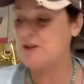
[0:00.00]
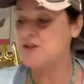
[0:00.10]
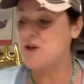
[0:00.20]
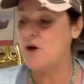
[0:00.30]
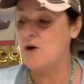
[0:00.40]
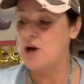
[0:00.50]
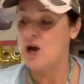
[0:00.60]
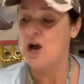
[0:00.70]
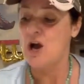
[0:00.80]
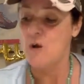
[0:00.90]
So
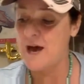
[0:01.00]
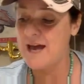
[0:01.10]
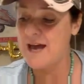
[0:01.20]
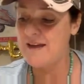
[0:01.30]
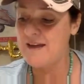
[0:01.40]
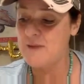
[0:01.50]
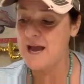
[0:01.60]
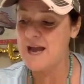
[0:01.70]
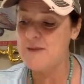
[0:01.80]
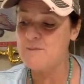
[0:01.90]
one of
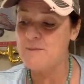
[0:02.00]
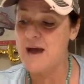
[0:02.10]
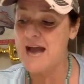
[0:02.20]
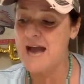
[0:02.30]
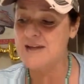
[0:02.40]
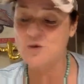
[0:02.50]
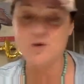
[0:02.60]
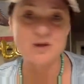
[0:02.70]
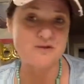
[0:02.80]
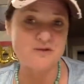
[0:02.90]
my
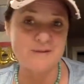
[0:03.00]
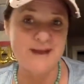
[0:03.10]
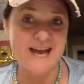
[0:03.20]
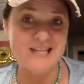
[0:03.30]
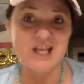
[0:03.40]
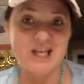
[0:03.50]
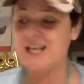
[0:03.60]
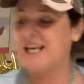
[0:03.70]
tools for magic